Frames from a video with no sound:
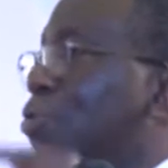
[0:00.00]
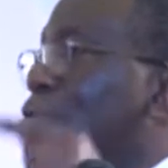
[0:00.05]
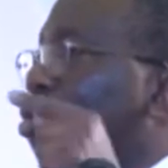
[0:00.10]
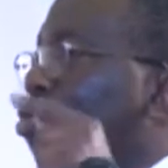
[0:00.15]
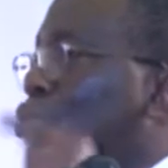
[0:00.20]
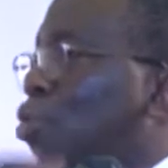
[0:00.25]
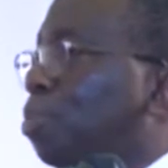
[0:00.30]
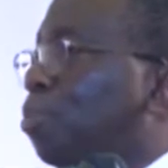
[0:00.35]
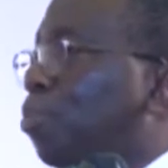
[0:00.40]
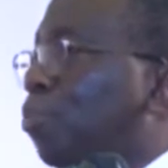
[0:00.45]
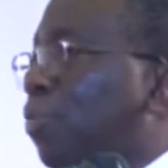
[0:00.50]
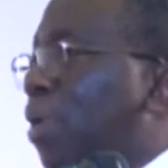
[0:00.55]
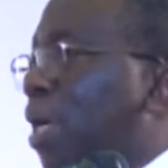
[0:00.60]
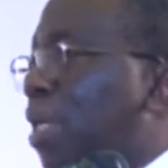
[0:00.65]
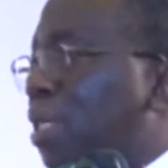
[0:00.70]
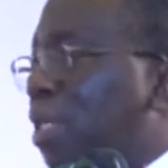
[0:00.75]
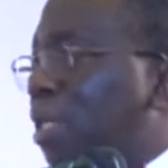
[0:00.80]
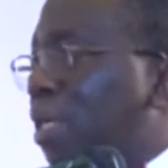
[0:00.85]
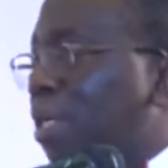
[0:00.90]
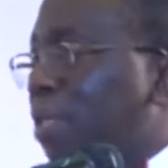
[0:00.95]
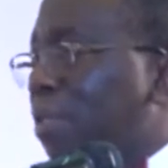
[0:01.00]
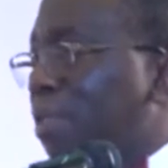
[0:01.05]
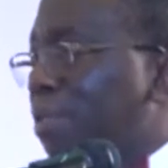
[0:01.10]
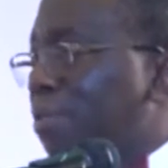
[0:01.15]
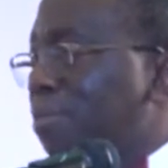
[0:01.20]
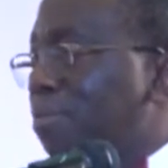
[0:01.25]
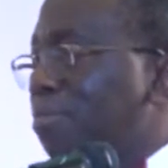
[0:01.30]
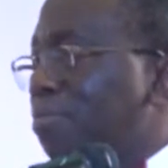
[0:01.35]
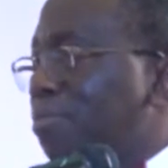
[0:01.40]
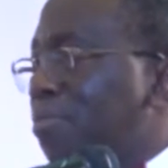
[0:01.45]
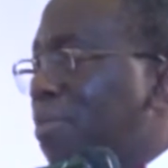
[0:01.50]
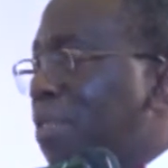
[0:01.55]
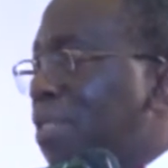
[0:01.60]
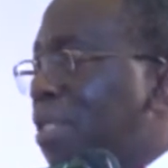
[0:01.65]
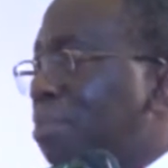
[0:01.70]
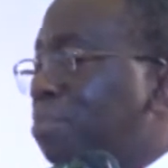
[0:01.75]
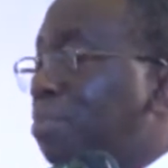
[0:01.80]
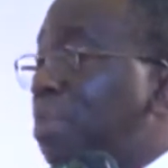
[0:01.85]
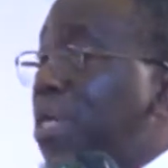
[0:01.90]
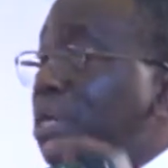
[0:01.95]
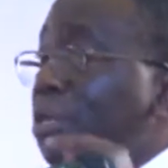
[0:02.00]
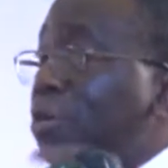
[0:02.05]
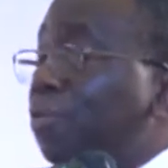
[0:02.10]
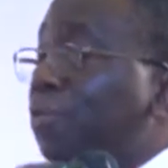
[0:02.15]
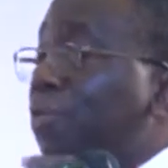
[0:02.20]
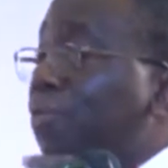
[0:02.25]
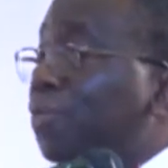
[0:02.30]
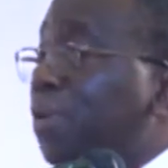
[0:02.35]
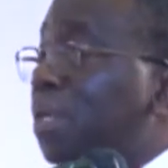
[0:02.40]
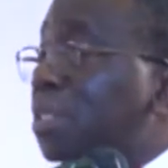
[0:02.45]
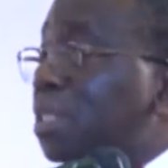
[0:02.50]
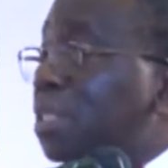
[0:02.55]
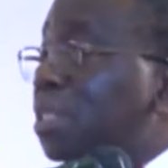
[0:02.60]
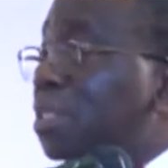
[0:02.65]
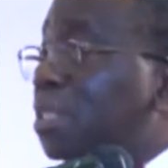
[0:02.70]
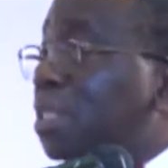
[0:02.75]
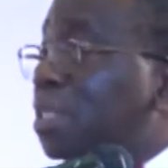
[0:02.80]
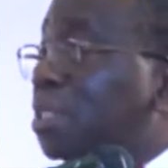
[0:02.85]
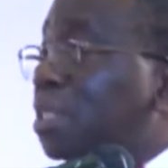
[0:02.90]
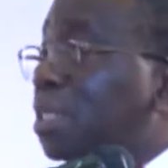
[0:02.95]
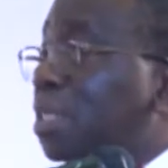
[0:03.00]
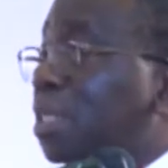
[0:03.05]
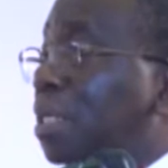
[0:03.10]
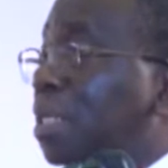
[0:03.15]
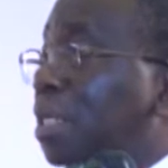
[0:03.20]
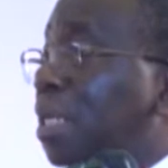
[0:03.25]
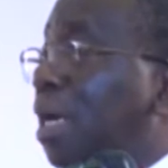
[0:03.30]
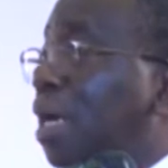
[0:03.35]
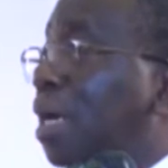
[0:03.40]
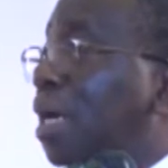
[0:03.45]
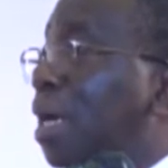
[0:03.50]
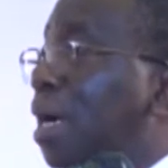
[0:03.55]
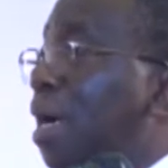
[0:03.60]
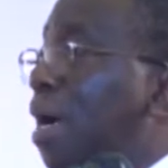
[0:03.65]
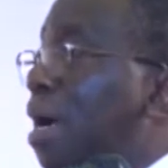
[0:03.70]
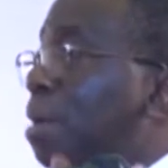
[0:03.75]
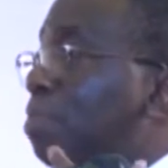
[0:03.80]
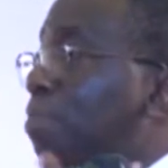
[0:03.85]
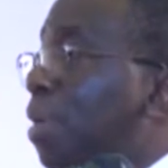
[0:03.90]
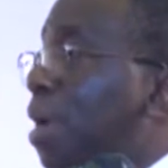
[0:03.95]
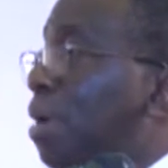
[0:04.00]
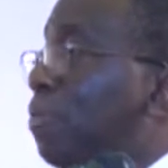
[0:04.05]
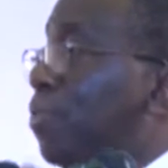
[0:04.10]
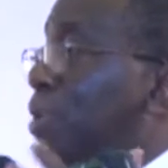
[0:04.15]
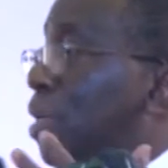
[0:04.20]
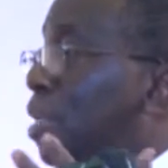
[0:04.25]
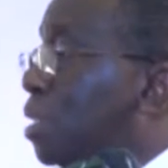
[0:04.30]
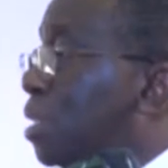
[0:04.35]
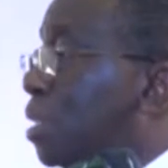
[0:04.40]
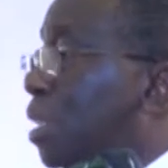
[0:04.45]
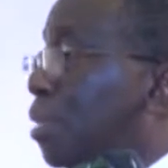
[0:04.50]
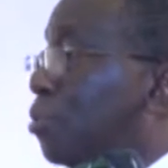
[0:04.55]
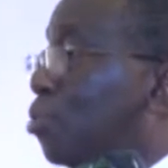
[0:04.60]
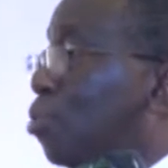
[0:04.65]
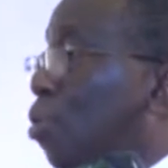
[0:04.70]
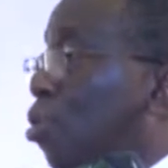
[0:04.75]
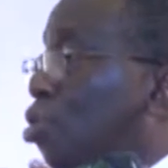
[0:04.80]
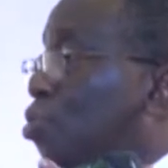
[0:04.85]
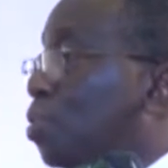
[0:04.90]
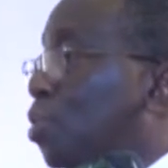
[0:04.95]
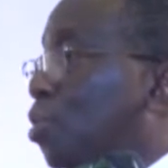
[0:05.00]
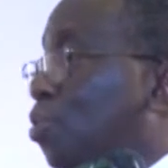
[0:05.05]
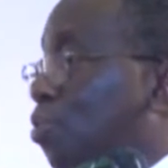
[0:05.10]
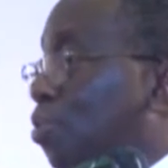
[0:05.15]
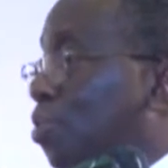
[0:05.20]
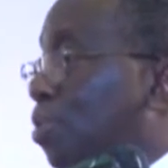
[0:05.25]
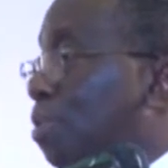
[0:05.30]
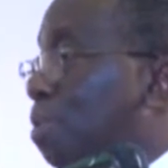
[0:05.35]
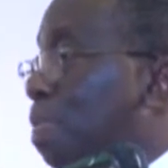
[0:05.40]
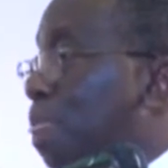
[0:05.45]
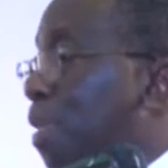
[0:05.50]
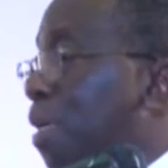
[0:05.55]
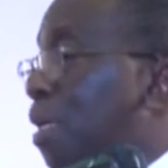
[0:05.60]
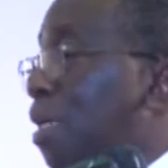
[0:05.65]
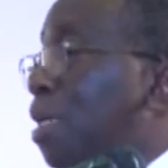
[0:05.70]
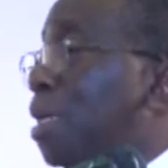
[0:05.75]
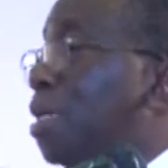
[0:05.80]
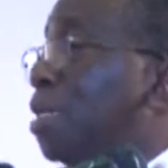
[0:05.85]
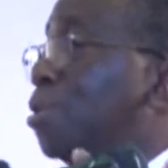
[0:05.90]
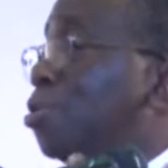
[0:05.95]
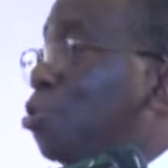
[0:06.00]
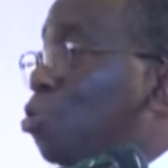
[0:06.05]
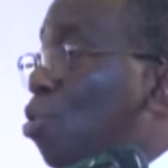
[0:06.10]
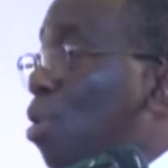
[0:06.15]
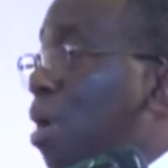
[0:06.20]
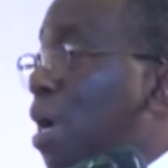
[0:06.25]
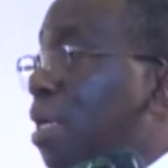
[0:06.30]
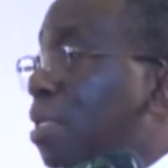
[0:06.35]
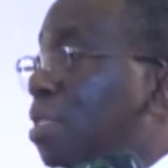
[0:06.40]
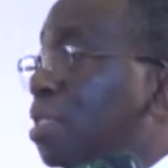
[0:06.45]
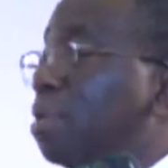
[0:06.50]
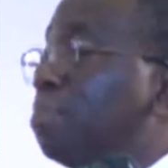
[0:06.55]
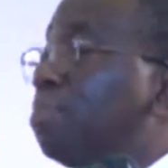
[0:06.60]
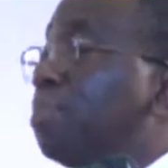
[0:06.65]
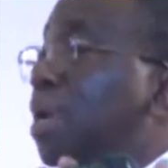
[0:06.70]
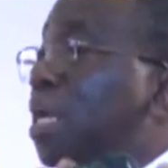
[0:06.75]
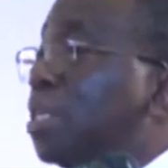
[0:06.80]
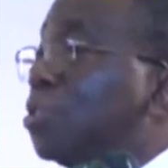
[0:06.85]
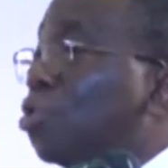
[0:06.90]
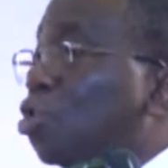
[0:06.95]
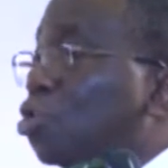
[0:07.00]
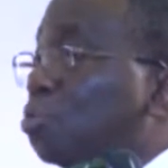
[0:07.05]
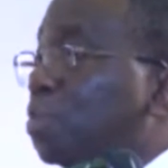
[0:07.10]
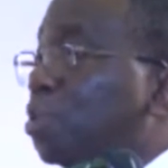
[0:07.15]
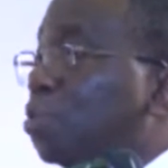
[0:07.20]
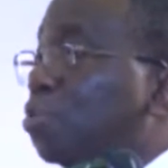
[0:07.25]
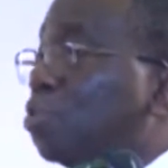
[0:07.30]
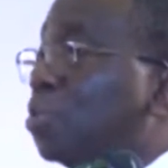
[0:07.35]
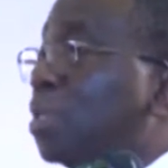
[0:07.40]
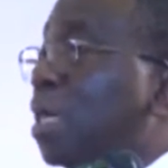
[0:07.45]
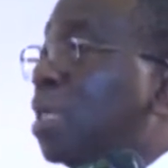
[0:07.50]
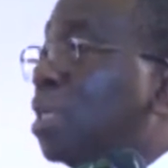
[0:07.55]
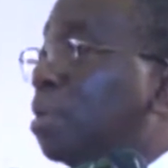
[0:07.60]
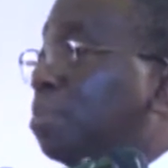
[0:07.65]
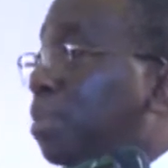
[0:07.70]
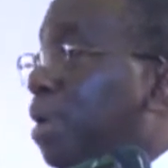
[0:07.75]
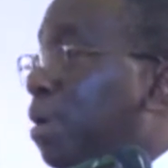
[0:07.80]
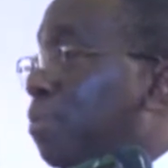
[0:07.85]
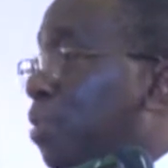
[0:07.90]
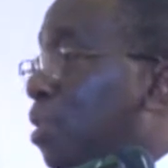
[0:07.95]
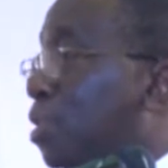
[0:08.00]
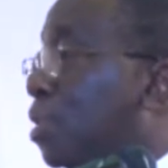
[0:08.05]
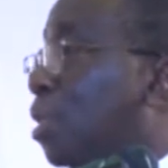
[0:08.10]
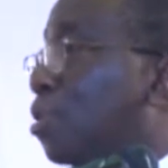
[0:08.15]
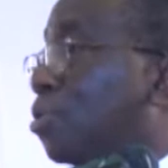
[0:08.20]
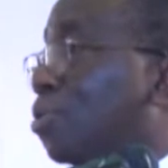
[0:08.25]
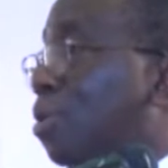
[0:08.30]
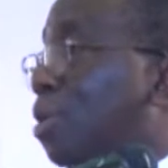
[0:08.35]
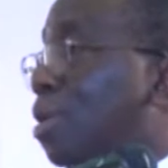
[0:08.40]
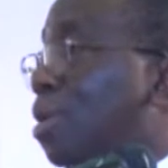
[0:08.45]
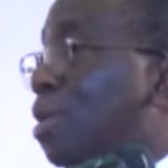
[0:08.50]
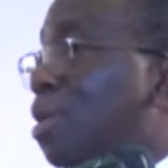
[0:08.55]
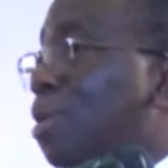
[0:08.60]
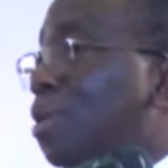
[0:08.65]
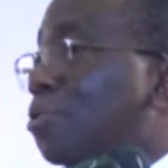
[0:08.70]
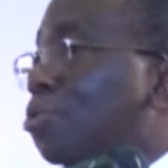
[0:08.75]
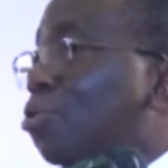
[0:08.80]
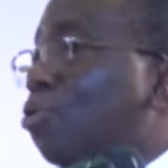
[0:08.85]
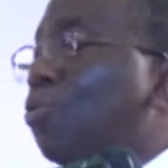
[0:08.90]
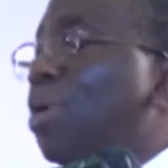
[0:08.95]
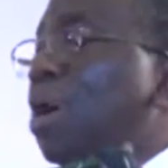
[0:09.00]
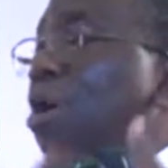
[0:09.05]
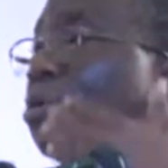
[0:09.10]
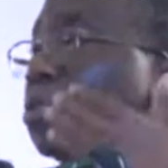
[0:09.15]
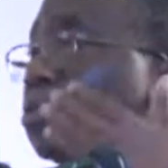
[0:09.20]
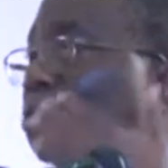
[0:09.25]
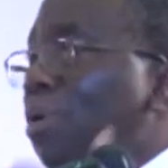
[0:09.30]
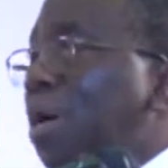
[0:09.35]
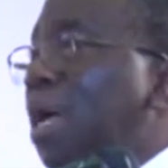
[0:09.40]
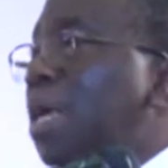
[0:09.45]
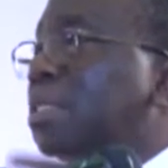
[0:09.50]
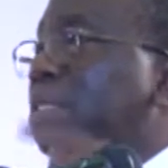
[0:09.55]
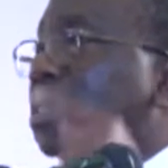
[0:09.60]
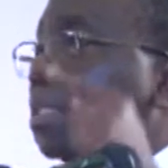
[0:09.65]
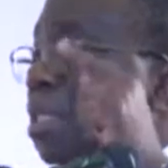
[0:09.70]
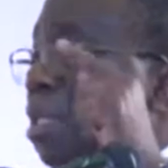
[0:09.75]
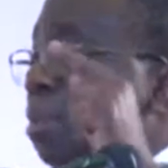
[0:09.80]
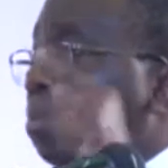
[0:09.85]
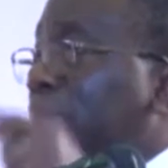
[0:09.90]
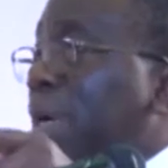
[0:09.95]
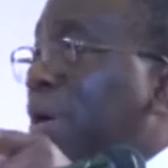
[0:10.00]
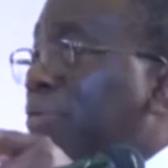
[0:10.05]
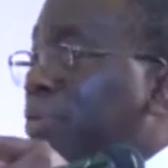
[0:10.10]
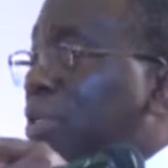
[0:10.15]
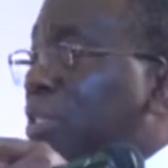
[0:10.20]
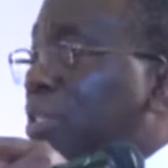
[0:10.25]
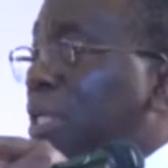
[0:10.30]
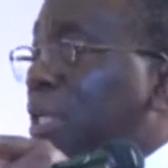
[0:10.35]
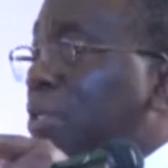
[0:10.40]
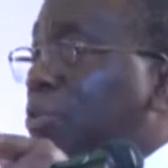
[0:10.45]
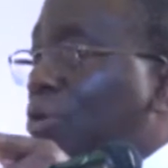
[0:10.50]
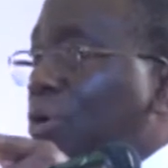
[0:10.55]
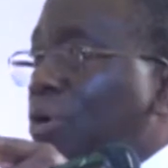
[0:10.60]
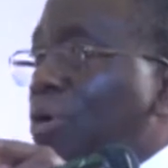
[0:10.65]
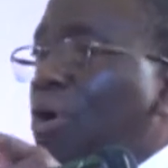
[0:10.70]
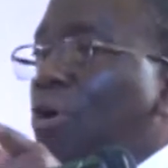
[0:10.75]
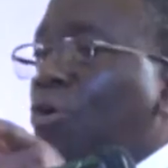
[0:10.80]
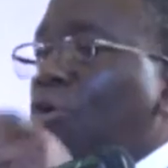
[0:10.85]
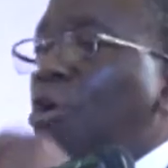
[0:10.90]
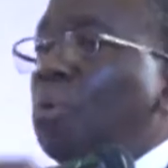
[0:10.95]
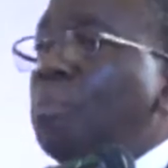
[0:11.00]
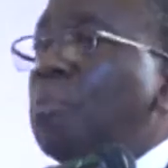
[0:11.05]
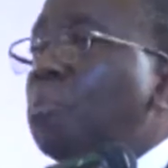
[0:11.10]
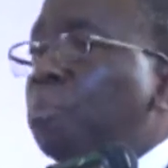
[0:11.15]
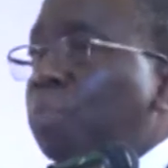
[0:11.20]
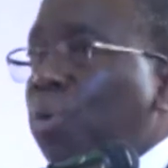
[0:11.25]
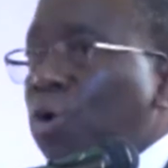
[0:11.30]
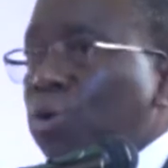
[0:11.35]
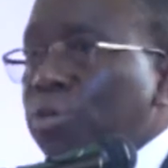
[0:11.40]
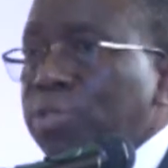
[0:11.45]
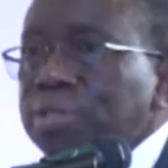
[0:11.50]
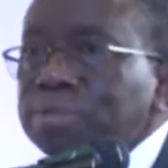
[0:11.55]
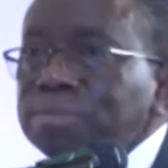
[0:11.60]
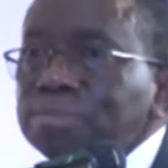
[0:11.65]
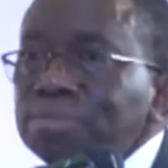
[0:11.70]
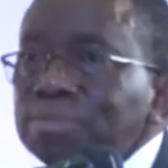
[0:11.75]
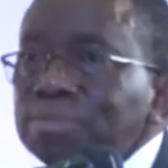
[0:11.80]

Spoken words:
is also providing health. Many of the facilities in India are private sector hospitals. In US, the best hospitals are in the private sector. So we are also asking the private sector, come on board.